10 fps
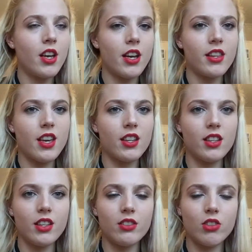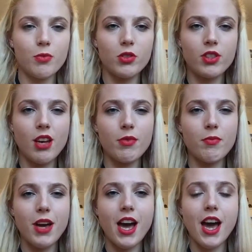and then it drips all down my
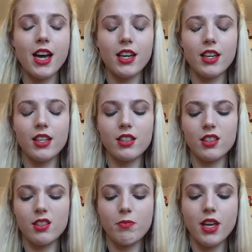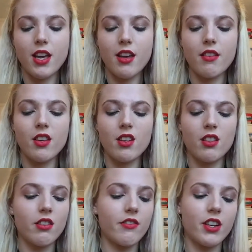back, and it's just a bit
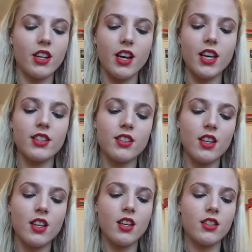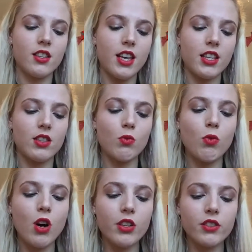not very nice. So this
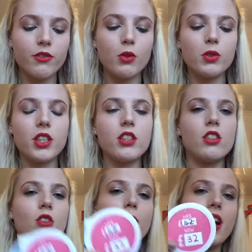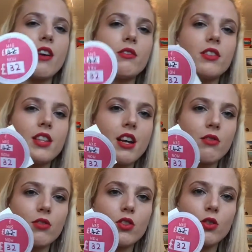was £42
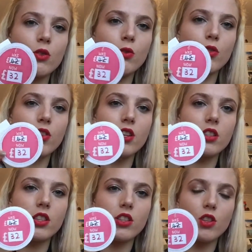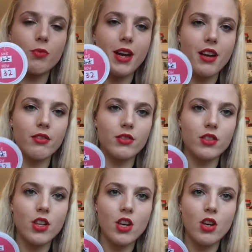down to
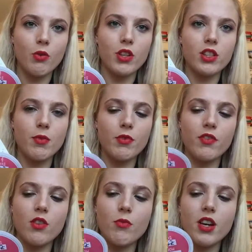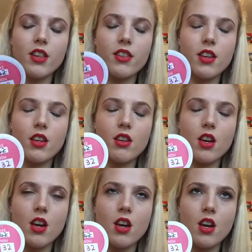£32, which some of you might think,
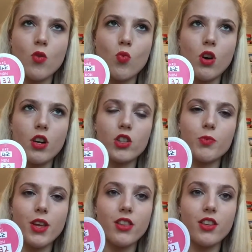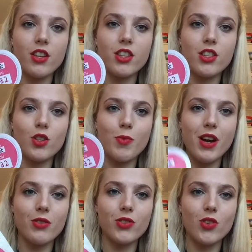what, you spent
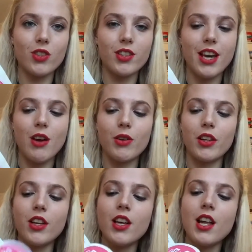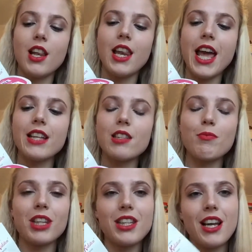£32 on a towel? Let
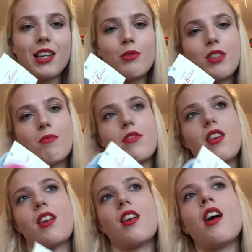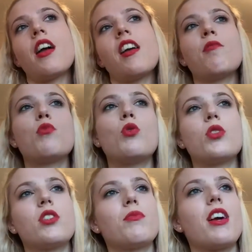me tell you something. I have
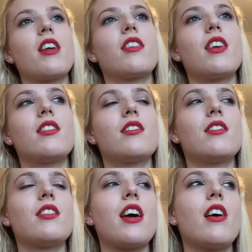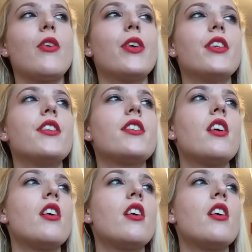bought some Cath Kidston towels